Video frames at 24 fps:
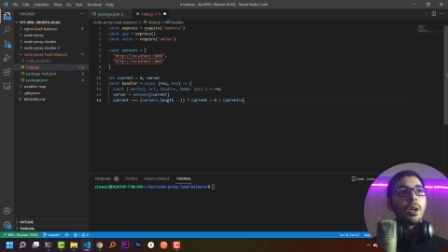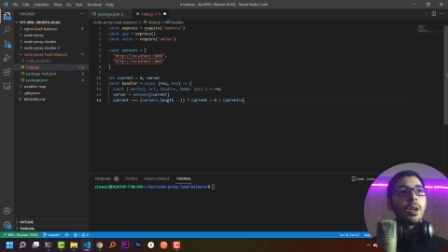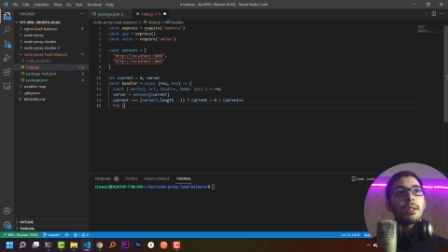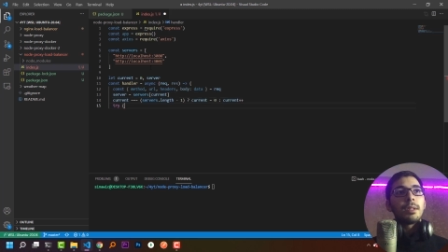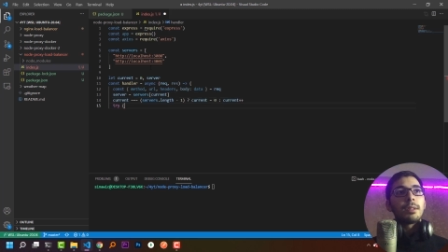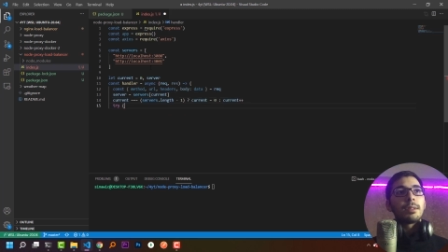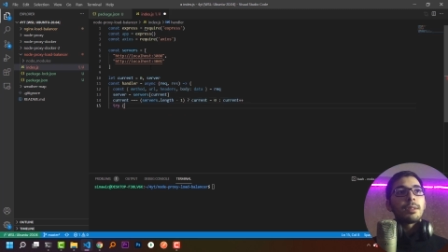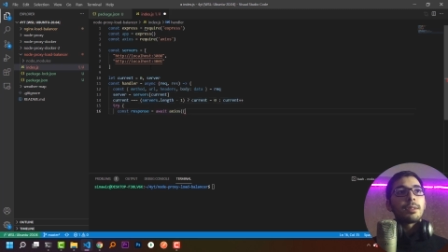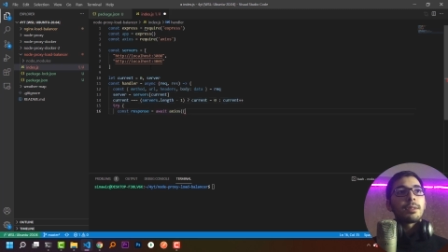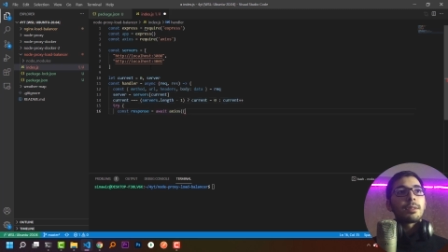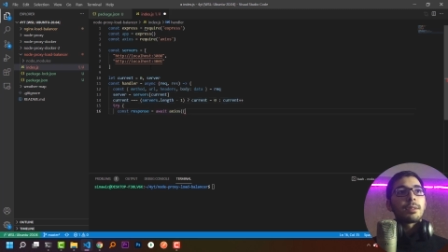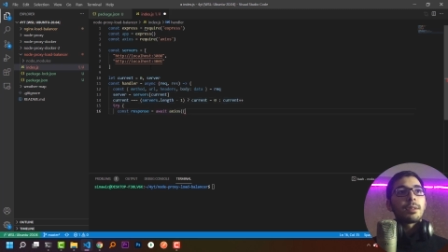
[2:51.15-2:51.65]

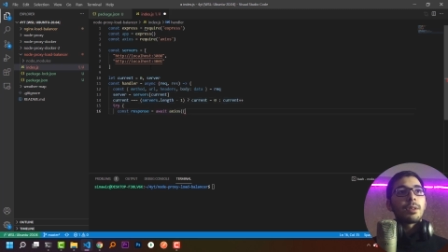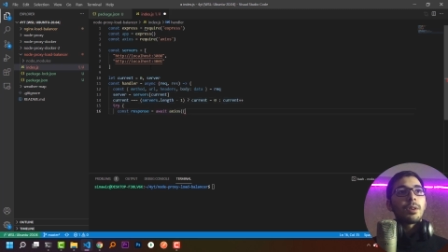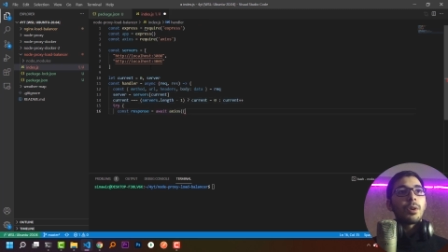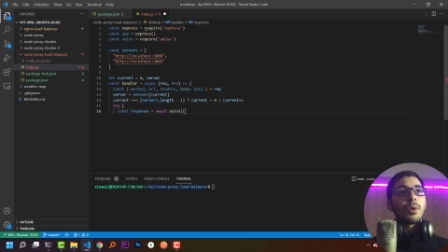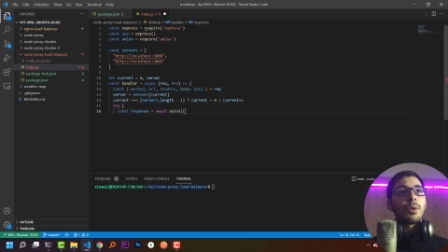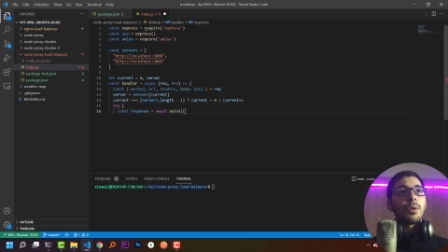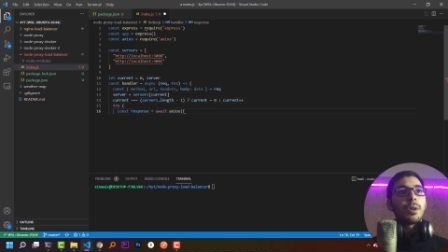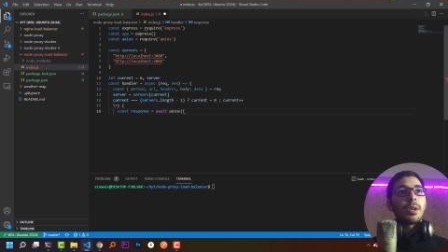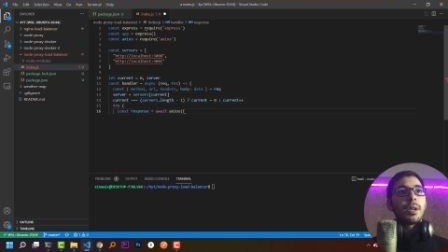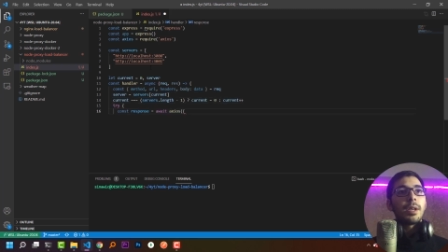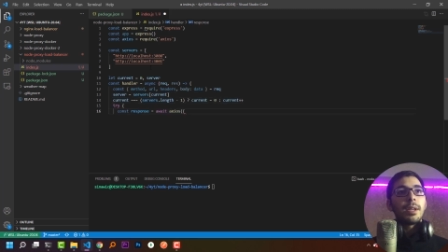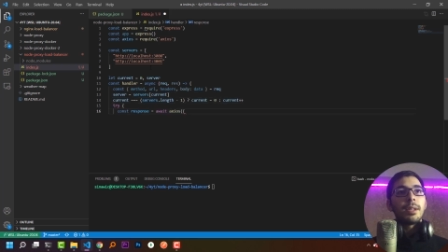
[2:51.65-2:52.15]
I'll just
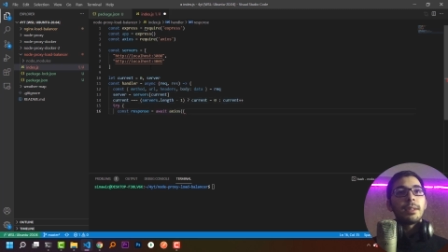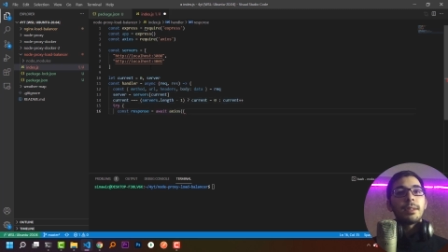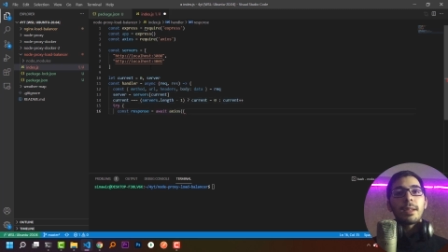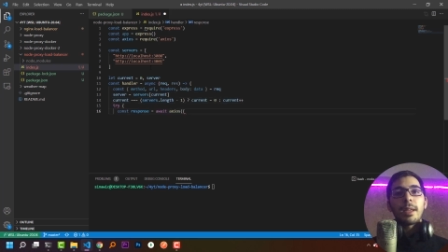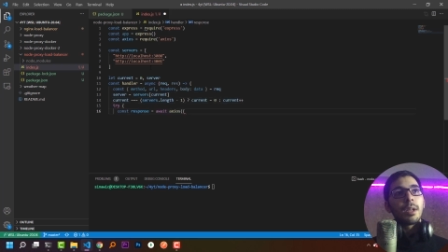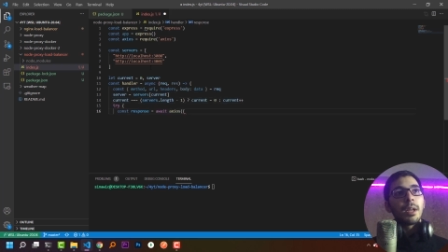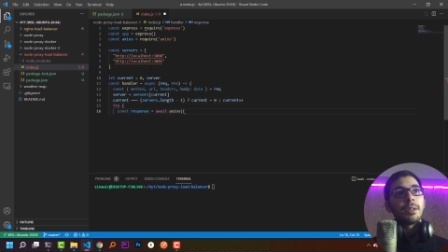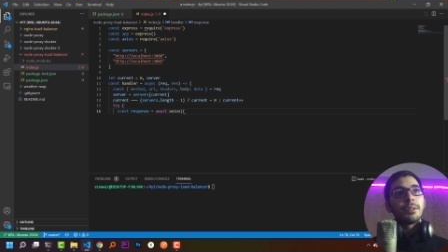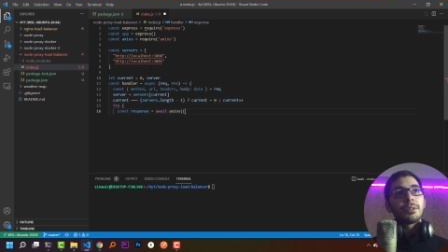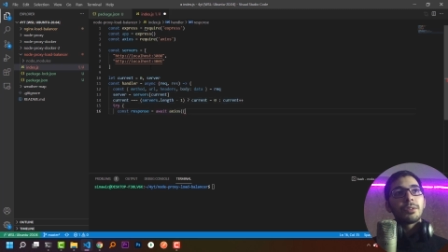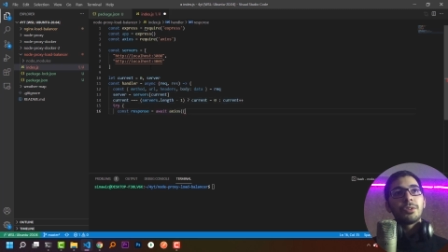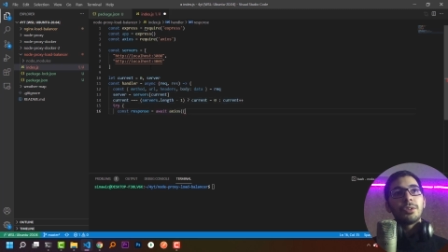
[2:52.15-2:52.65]
go ahead
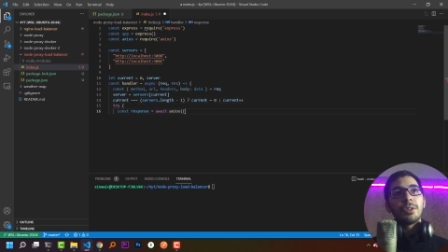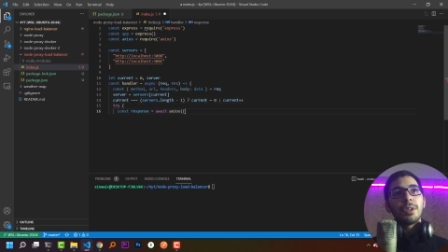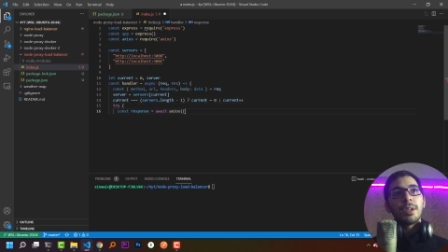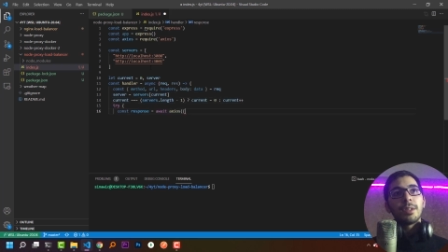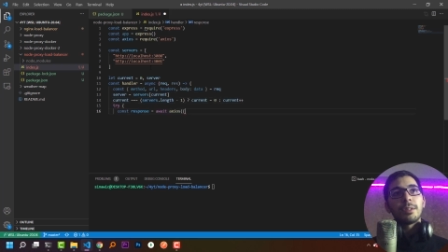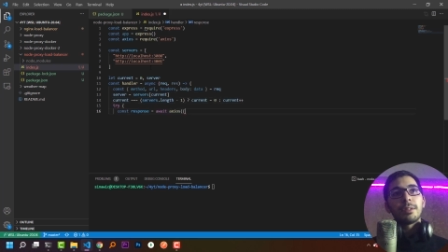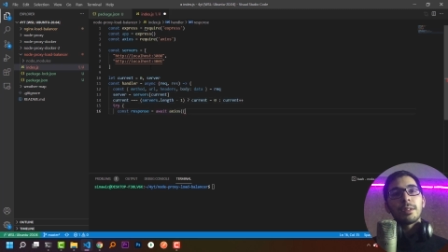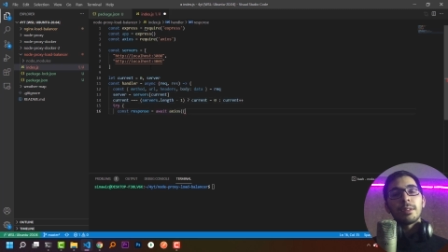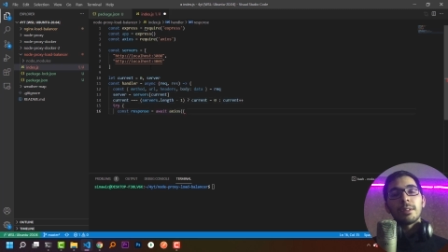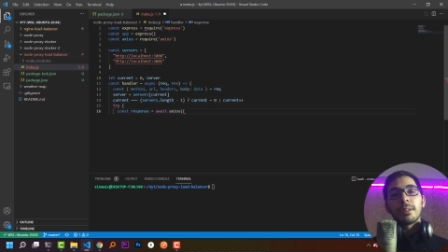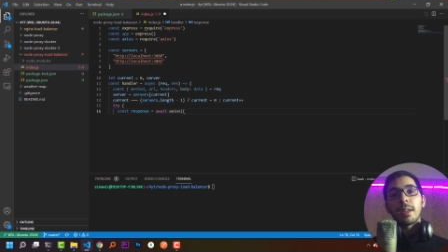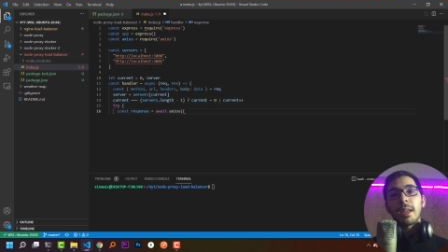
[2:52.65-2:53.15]
and
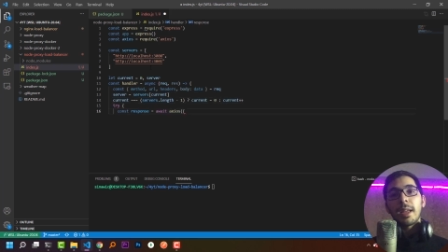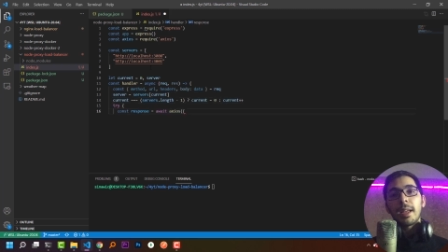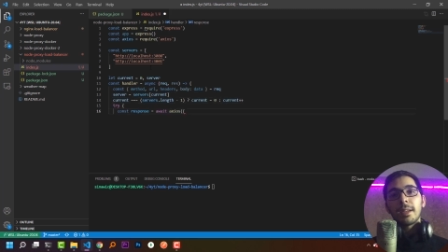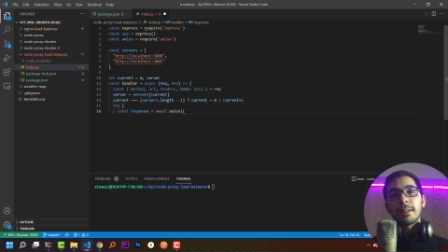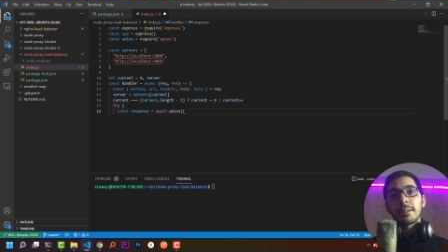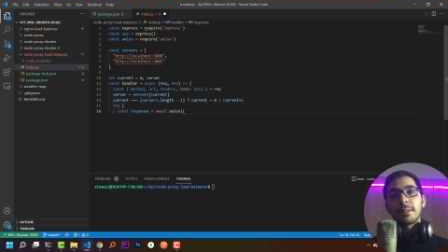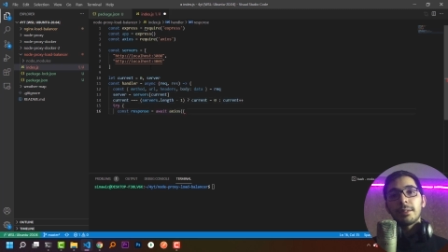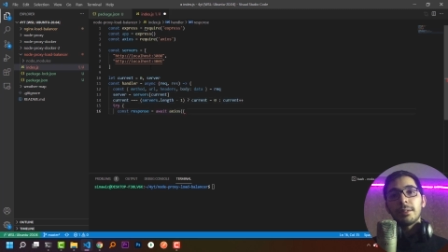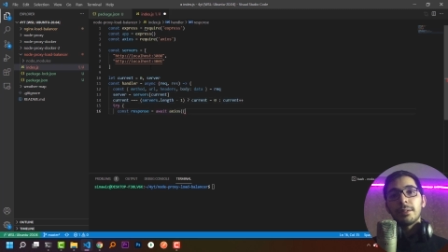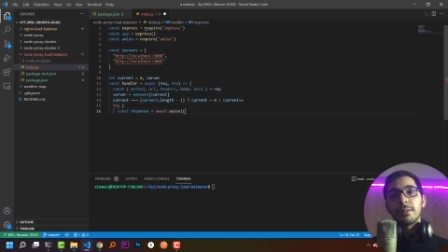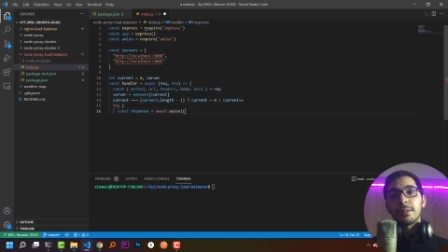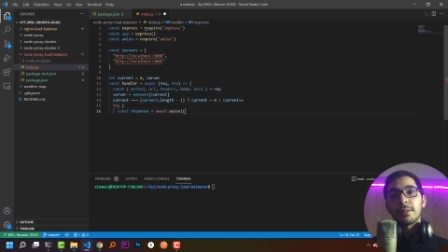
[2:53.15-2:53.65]
create an
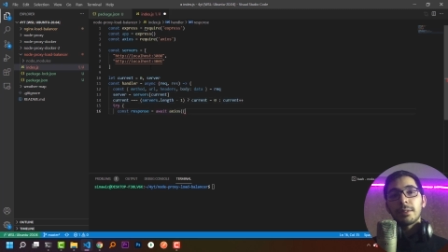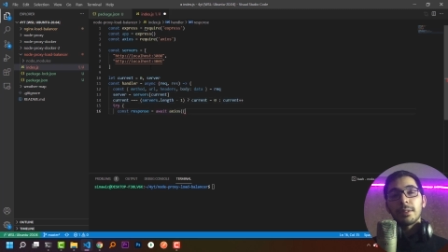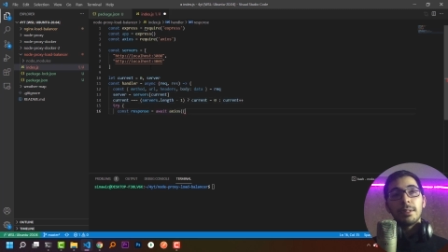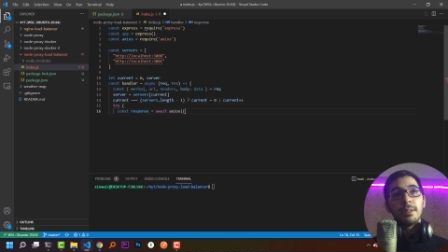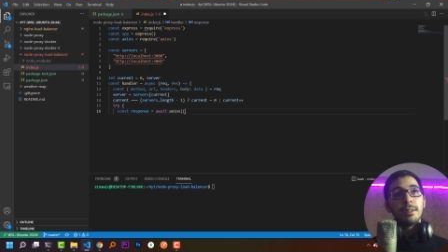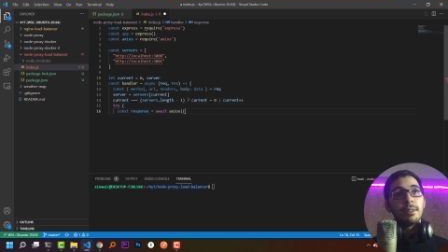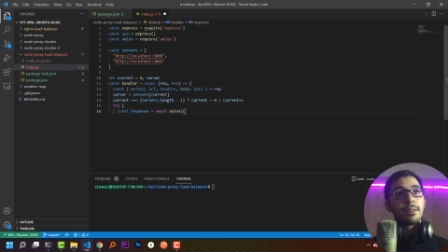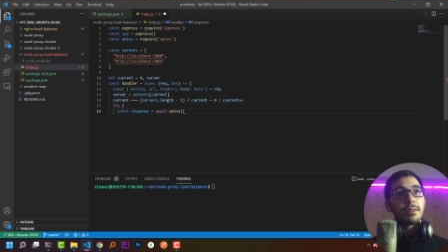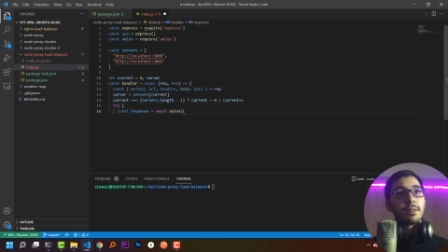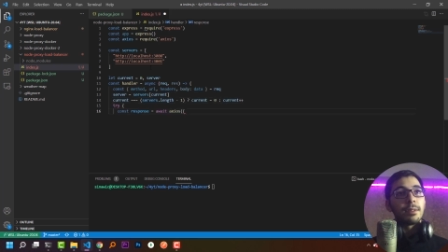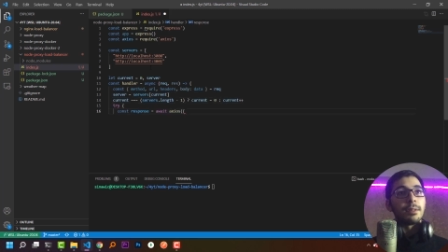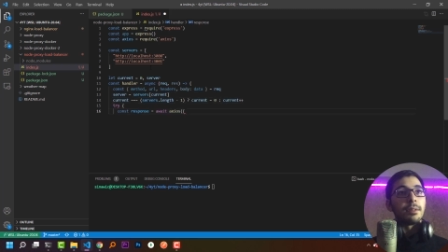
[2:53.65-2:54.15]
Axios
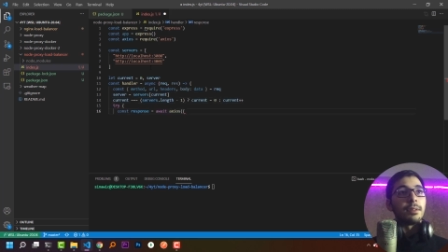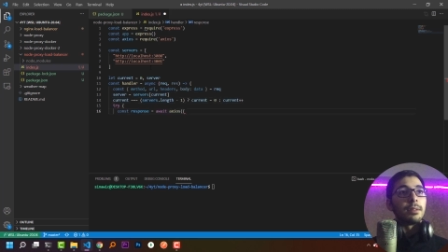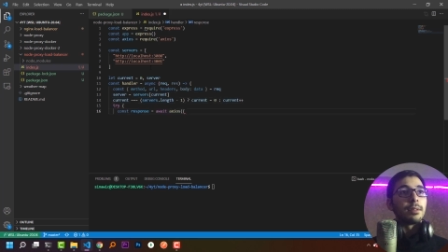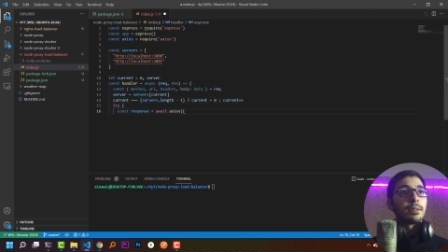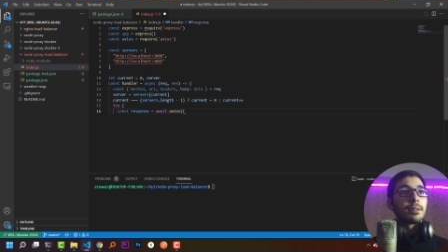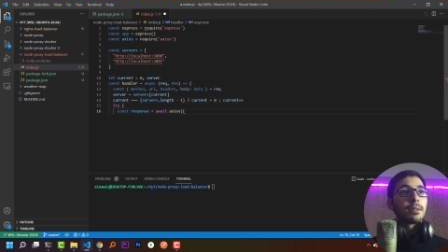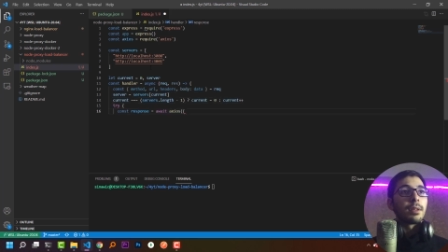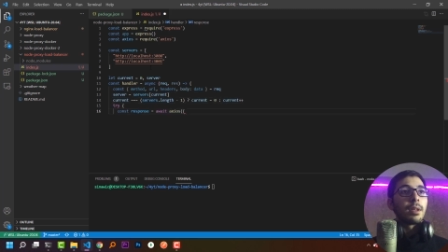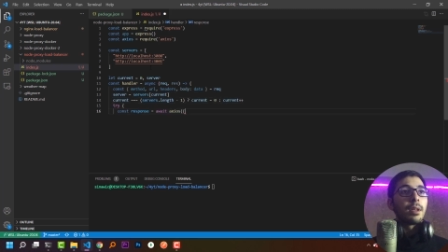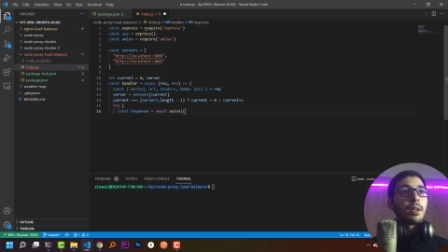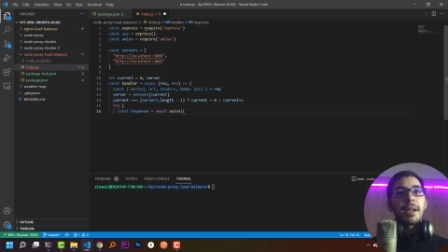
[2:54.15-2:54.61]
instance